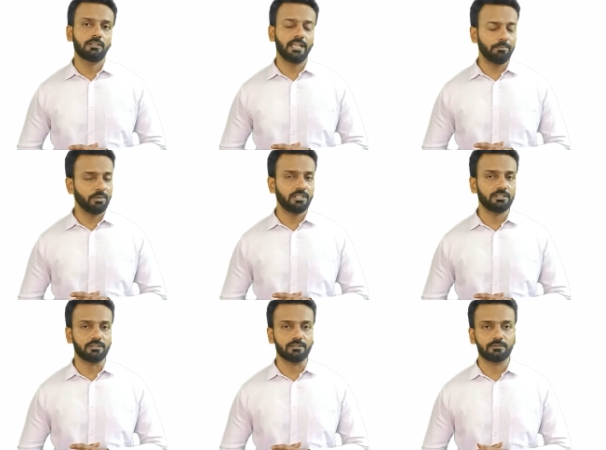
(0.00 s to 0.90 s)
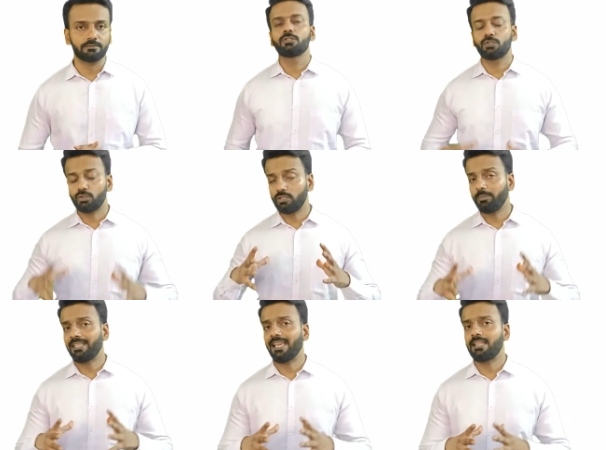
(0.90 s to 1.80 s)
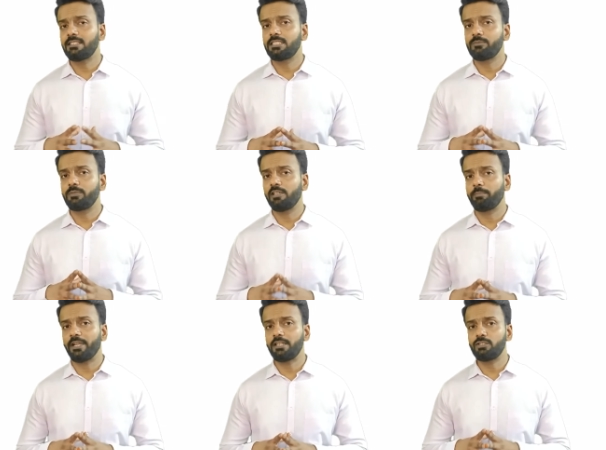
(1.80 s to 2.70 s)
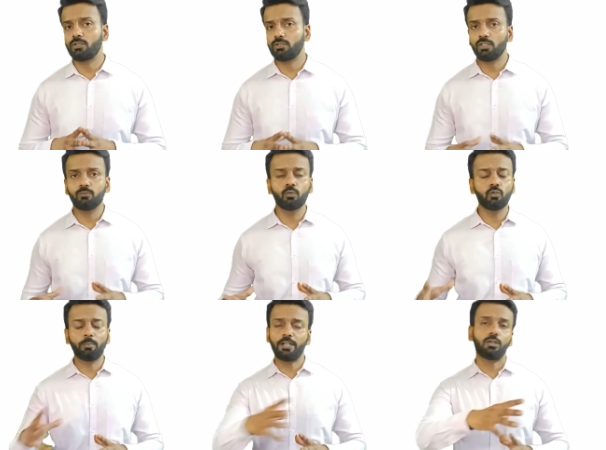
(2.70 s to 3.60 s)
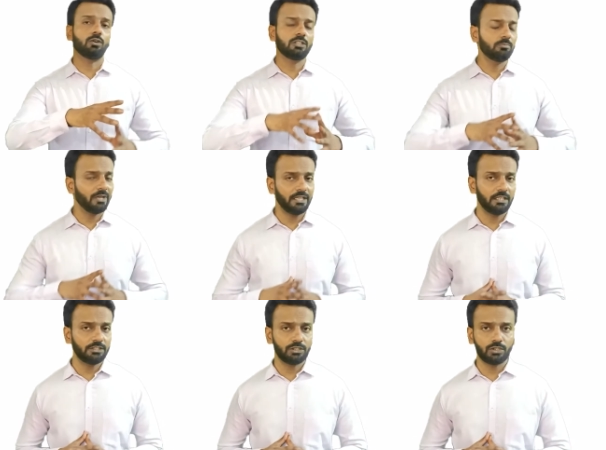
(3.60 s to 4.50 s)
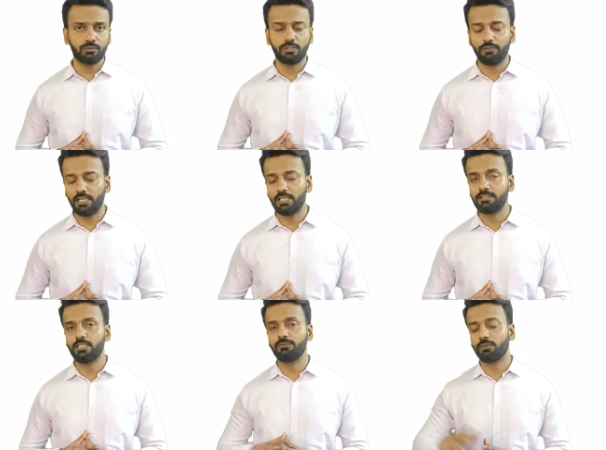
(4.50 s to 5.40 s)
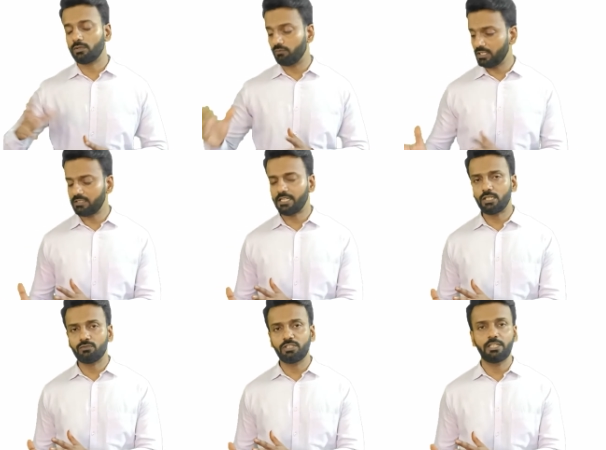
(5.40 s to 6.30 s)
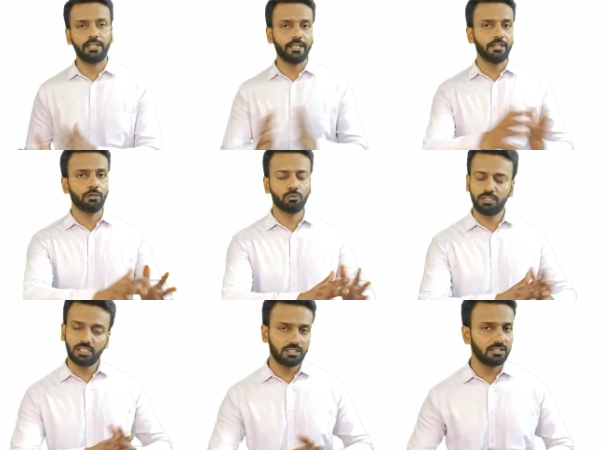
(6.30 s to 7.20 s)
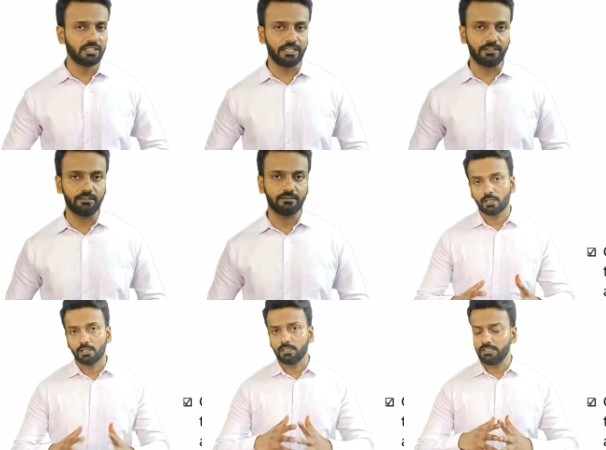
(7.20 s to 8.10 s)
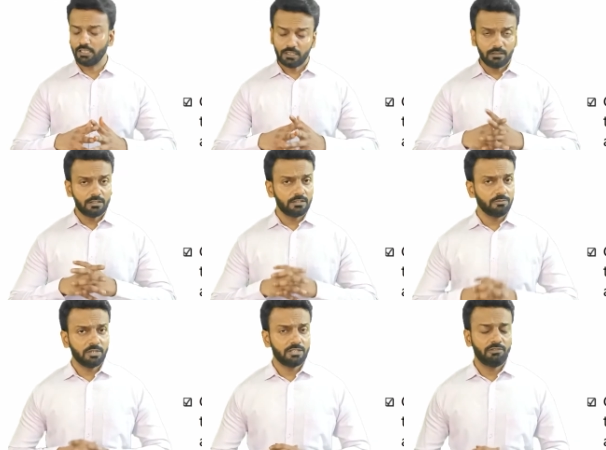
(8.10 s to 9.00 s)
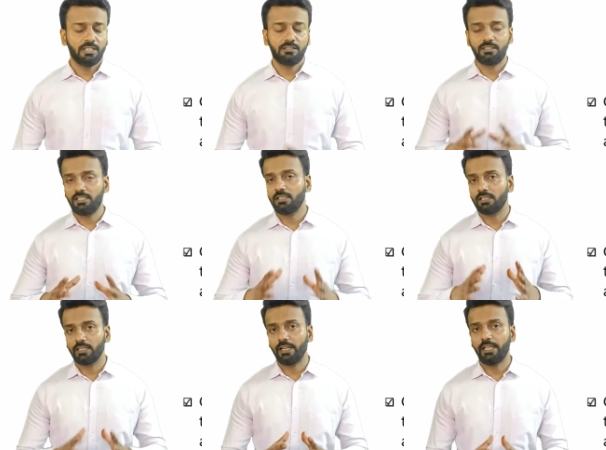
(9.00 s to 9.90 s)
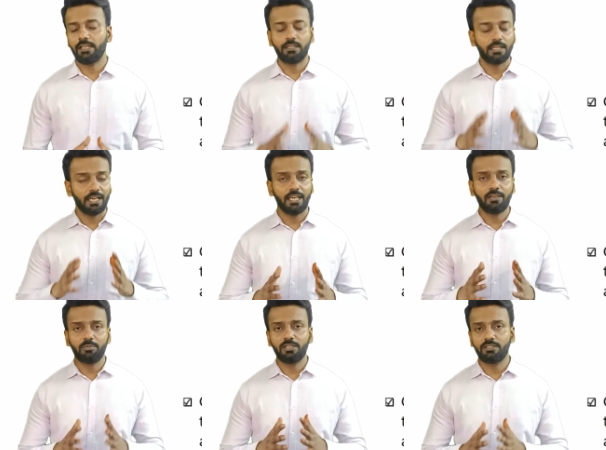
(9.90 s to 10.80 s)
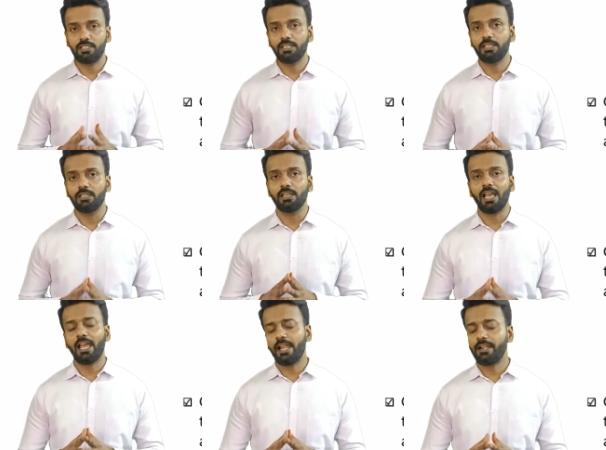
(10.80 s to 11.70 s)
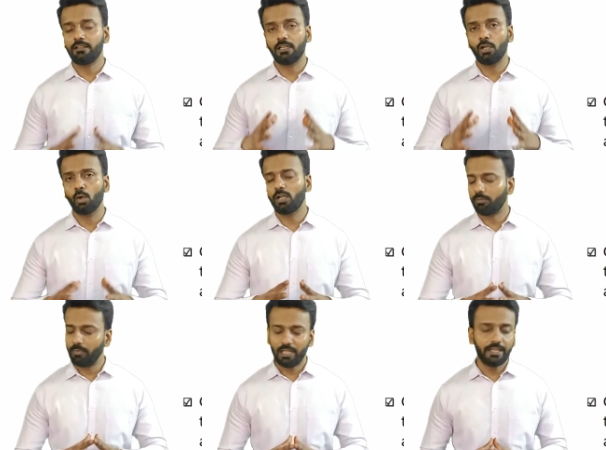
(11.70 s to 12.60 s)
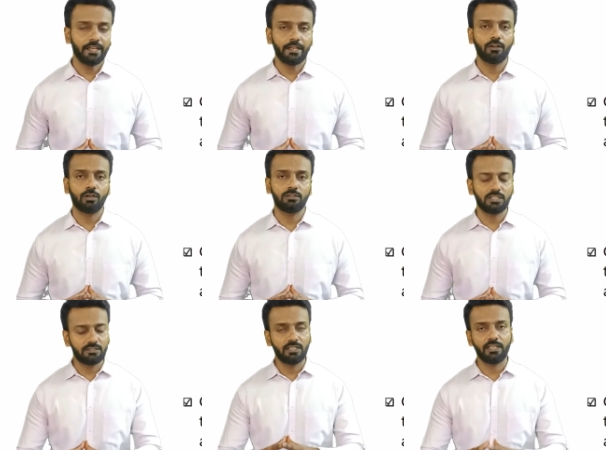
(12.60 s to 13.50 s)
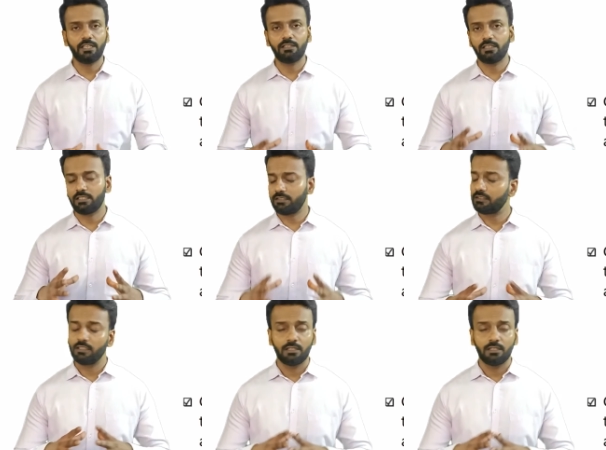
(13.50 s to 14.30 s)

temperature. So the mechanism depends on the movement or the migration of the vacancy from one side of the grain to the other side. Here in this image we can see a grain A, B, C, D, and the load applied on this grain is